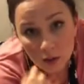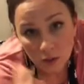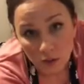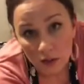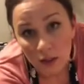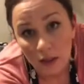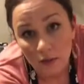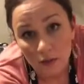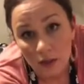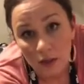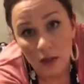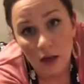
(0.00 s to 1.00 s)
for the
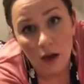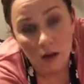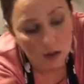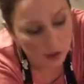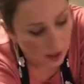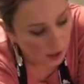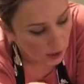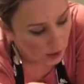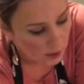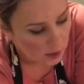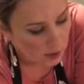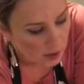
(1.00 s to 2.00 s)
livers, all you gotta
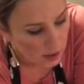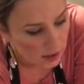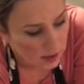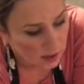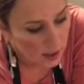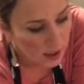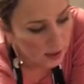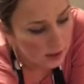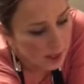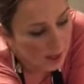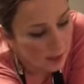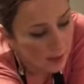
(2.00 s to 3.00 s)
do is just
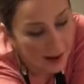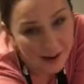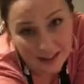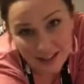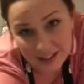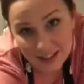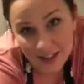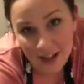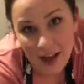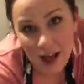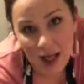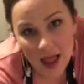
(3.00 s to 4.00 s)
take them out of this
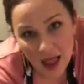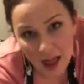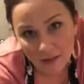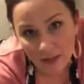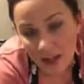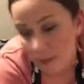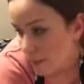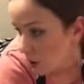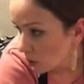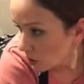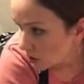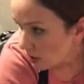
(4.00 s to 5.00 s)
lovely
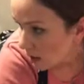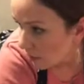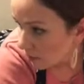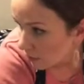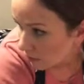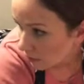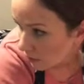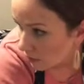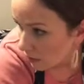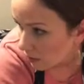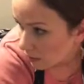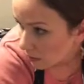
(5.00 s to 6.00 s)
milk stuff.
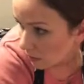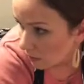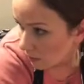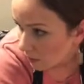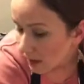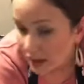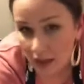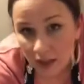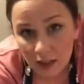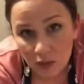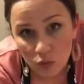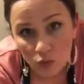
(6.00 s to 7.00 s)
Man,
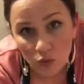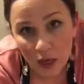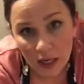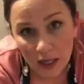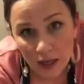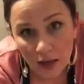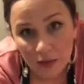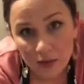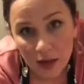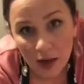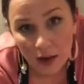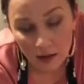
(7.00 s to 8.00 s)
it is raining
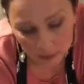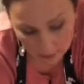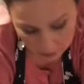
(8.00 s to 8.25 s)
outside.